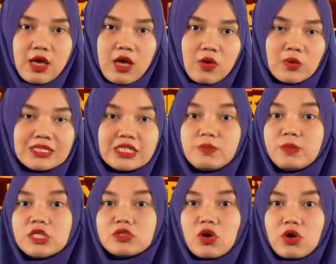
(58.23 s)
was deeply
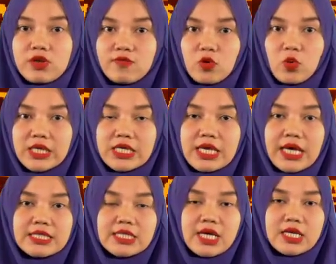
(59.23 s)
sorry for what he had
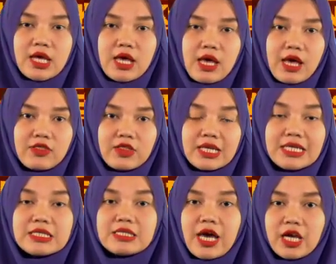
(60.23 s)
done and that his
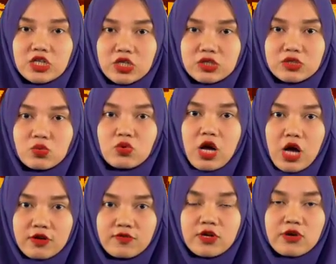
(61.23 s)
actions were out
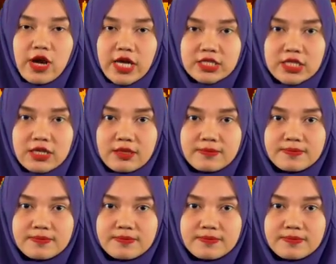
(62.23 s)
of character.